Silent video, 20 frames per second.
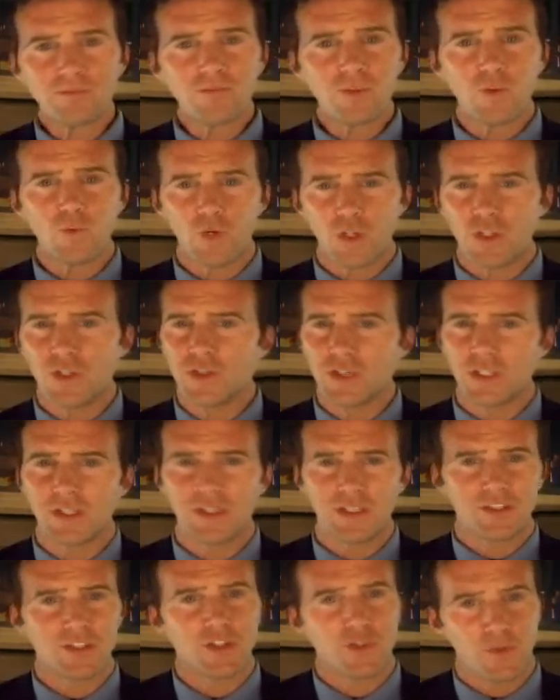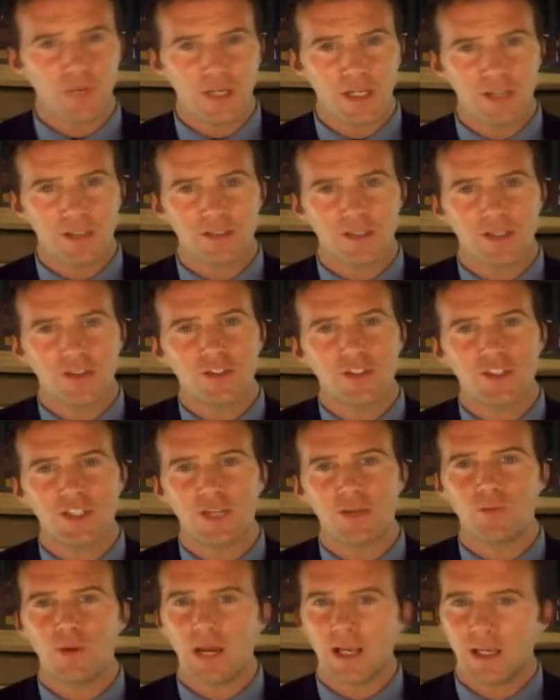we're using these ingredients that the
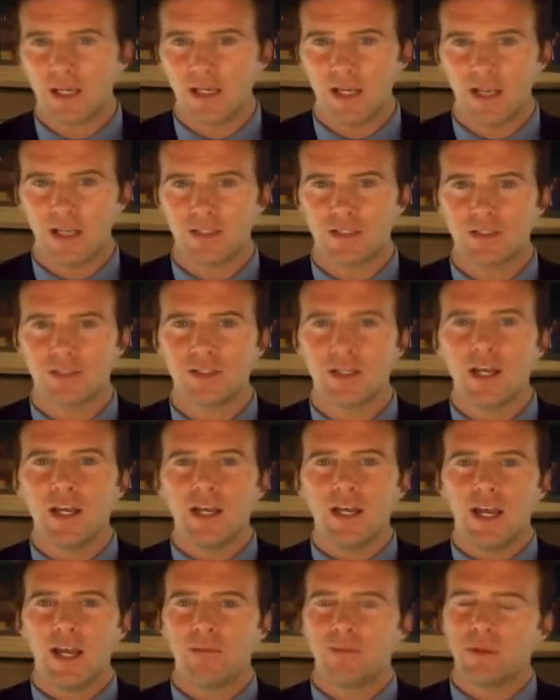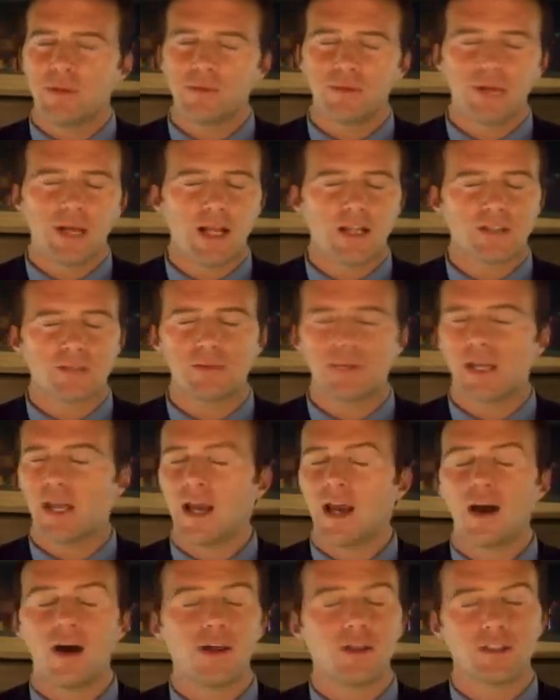skin recognizes. And people ask me
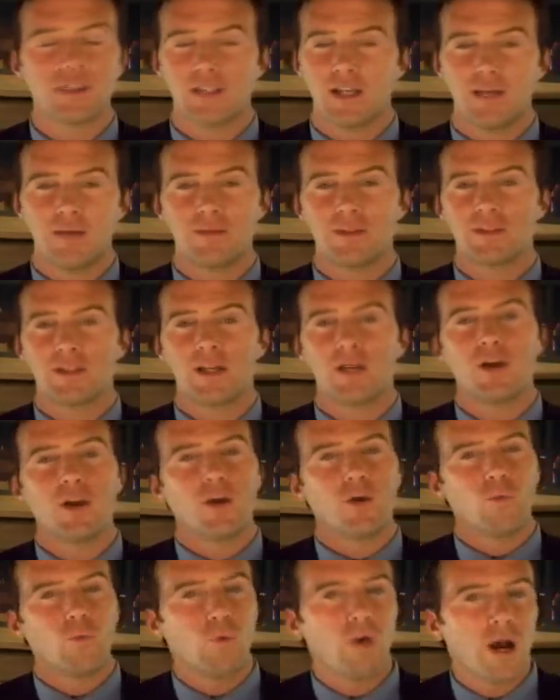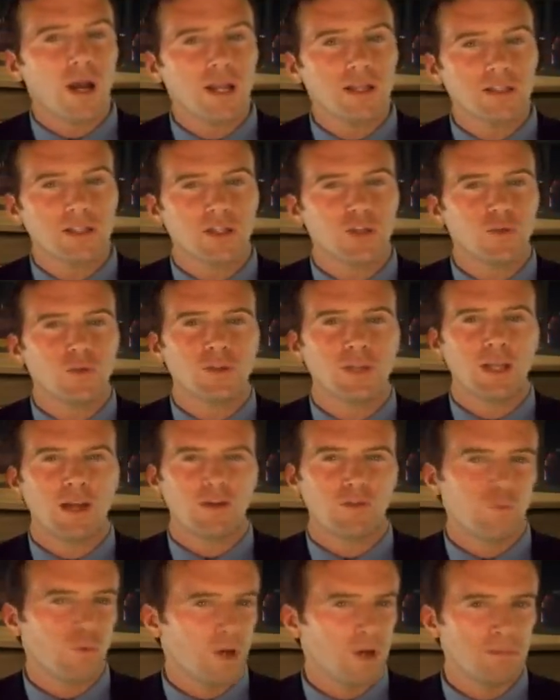all the time, they say, why is it you only
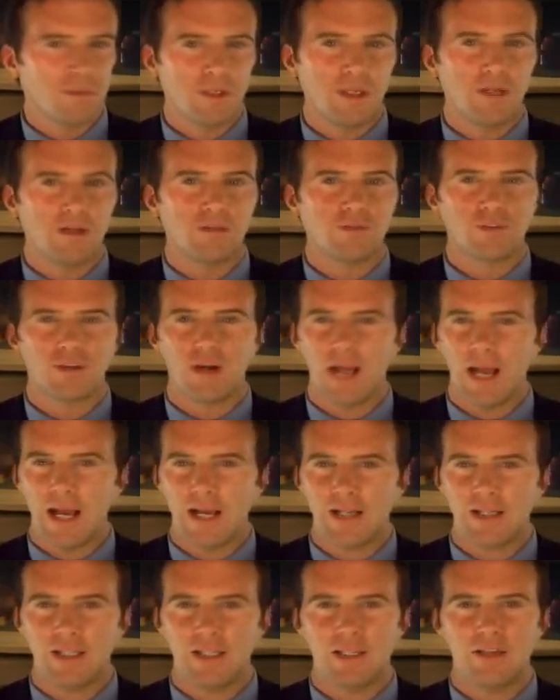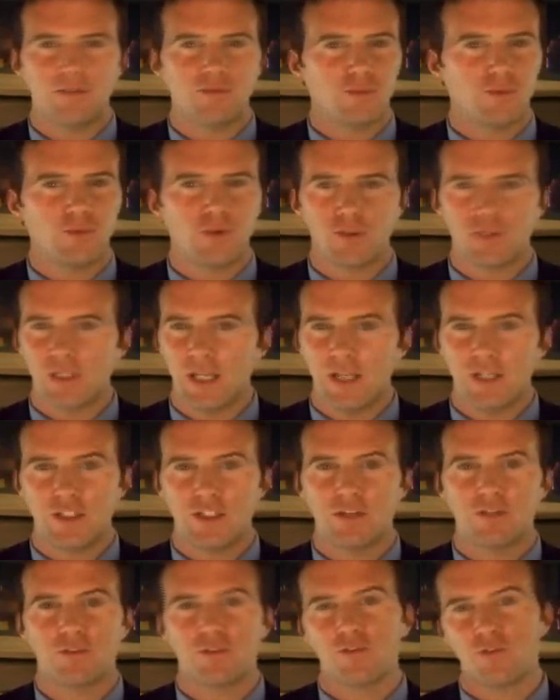have one peel for acne, for
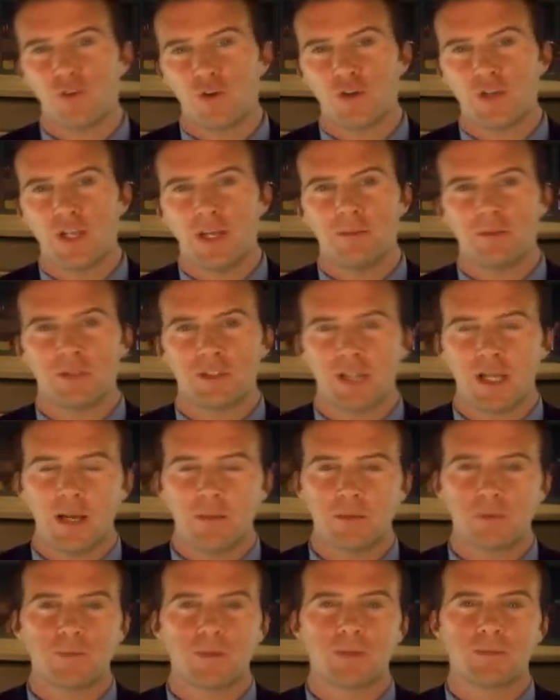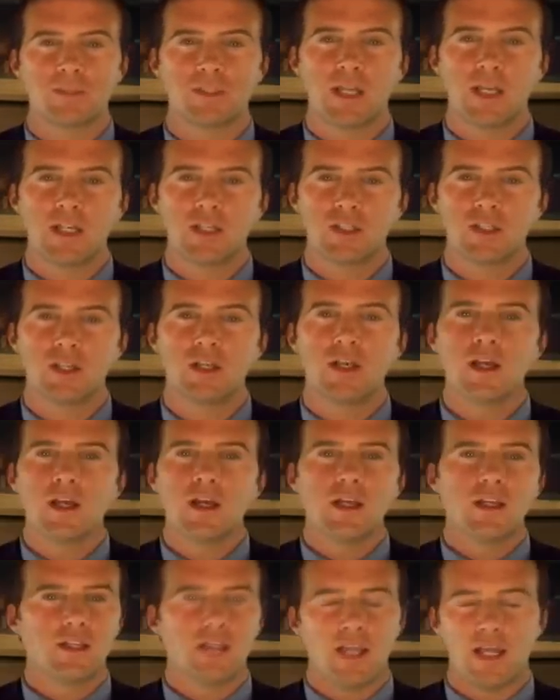rosacea, for photo damage, and hyperpigmentation?
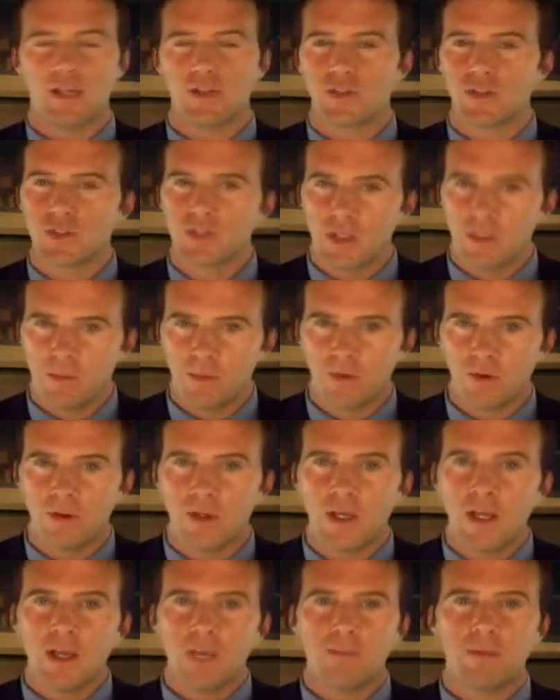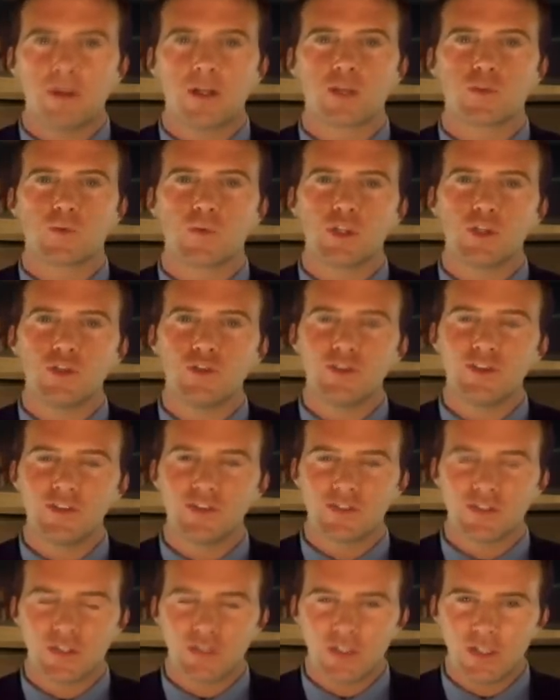The answer is simple. Because when you
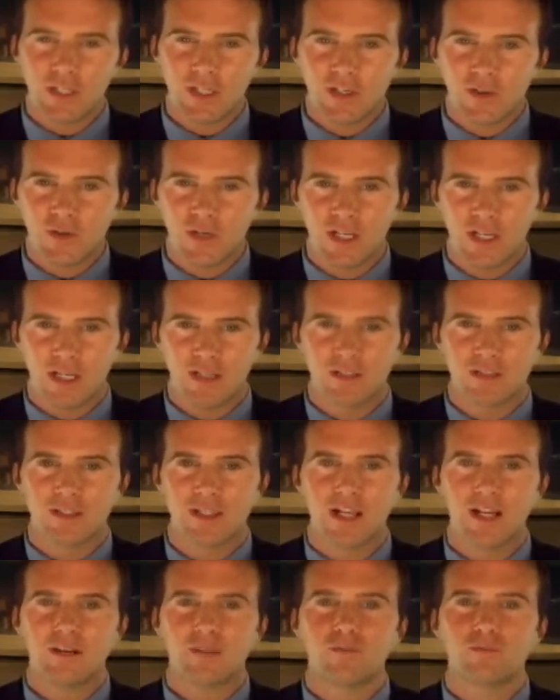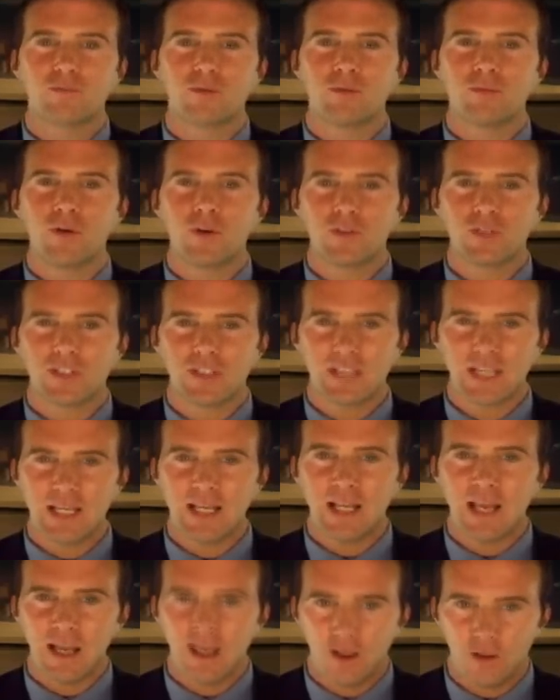use good ingredients that promote skin
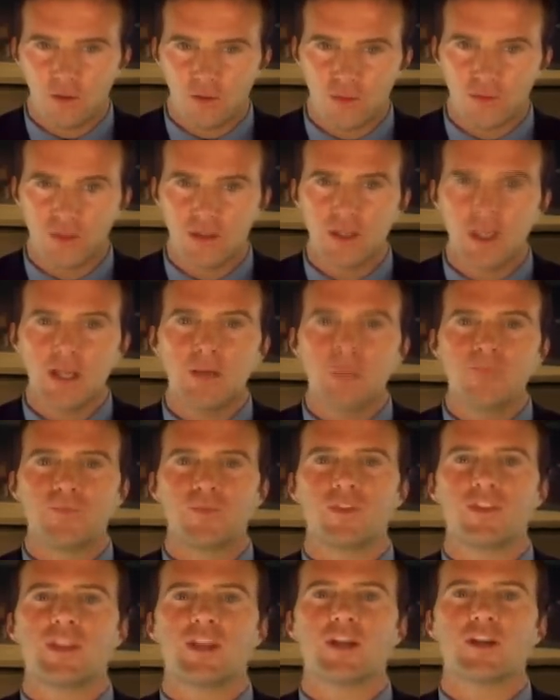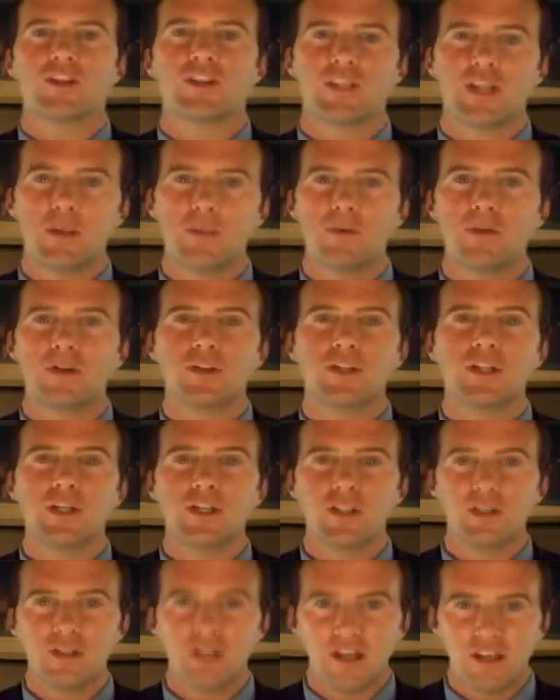health, they're
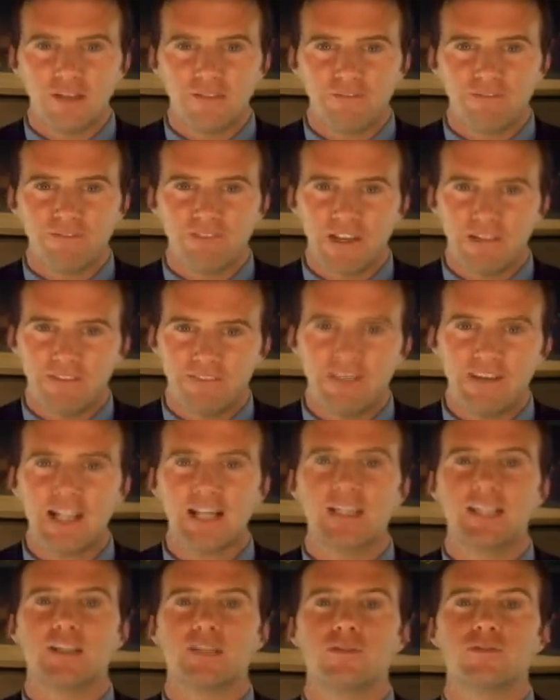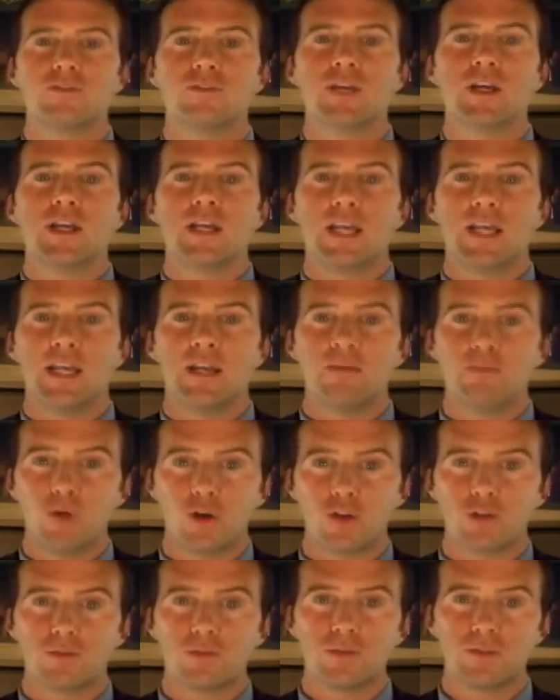typically effective in
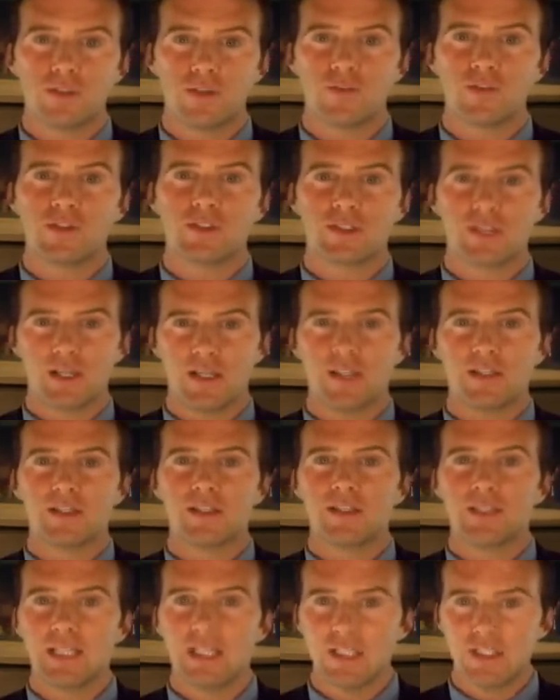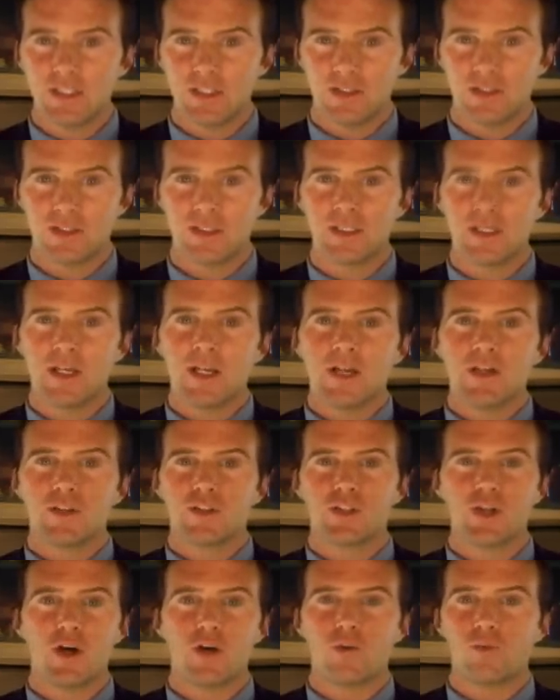multiple different skin conditions.
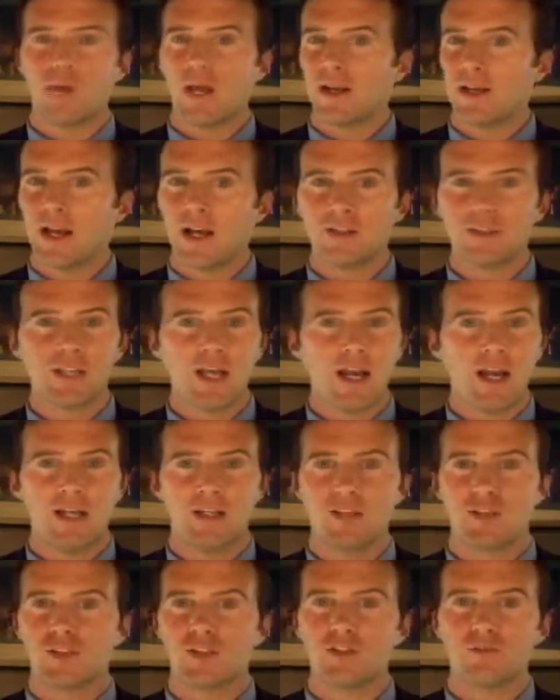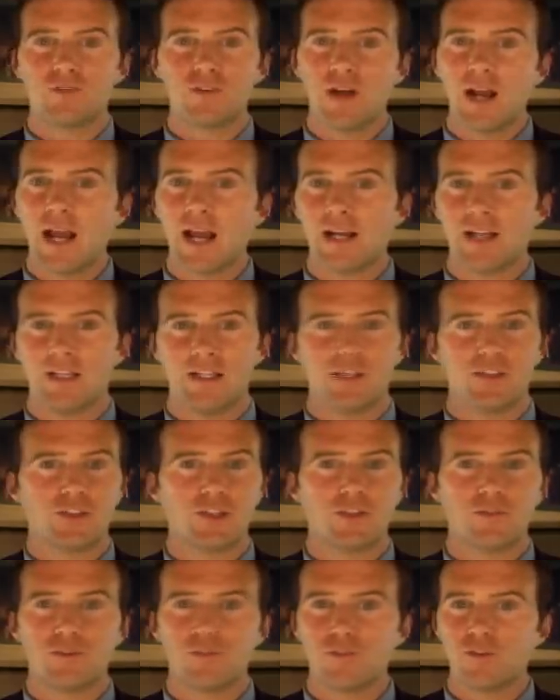So retinaldehyde is good for acne, it's
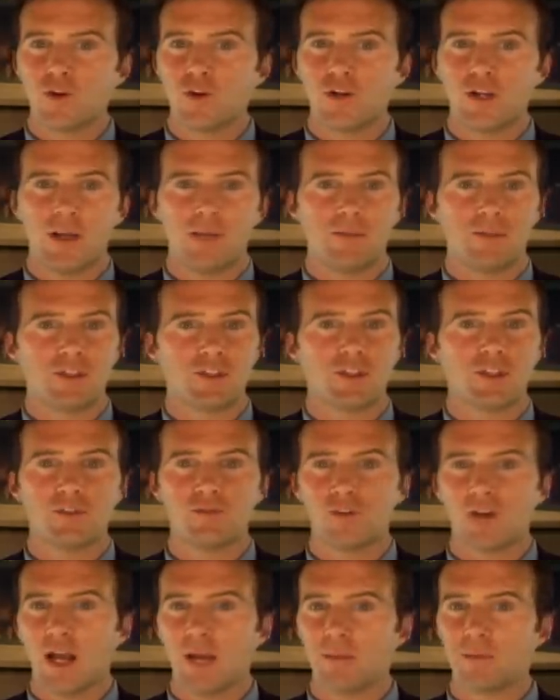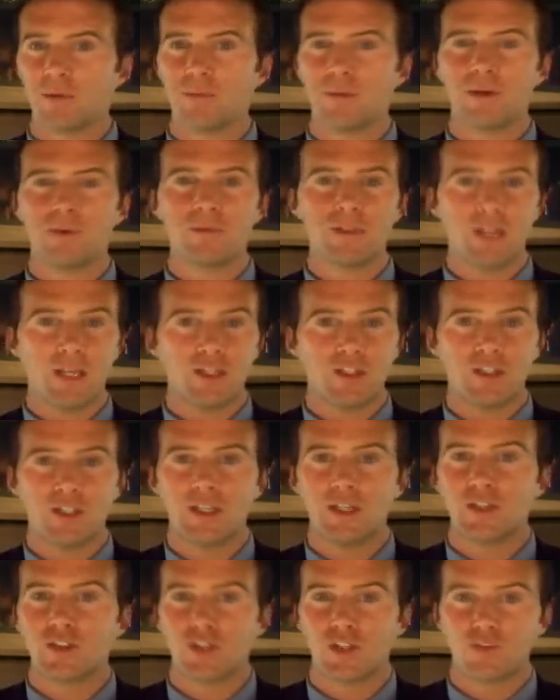good for photo damage, it's good for hyperpigmentation, and
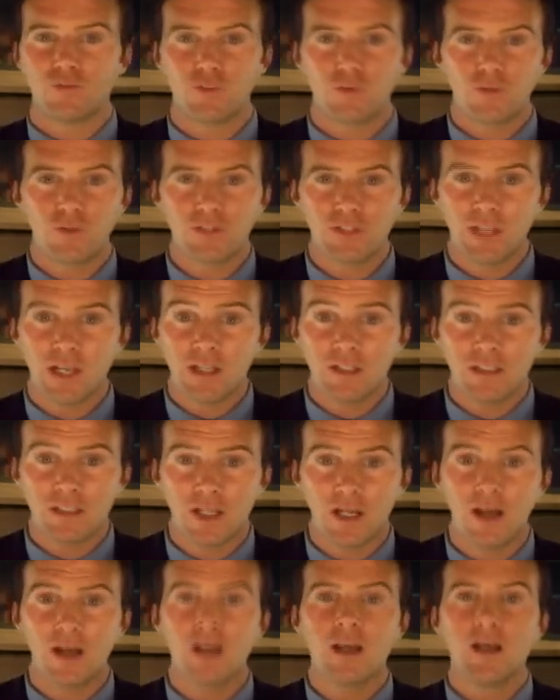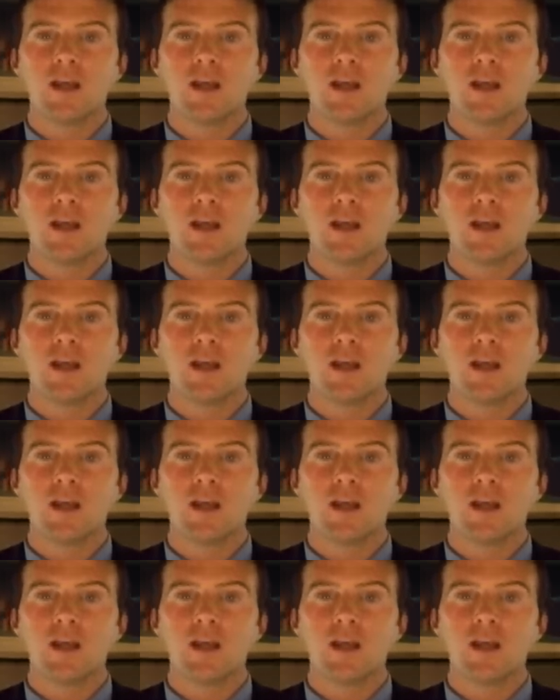it's good for rosacea.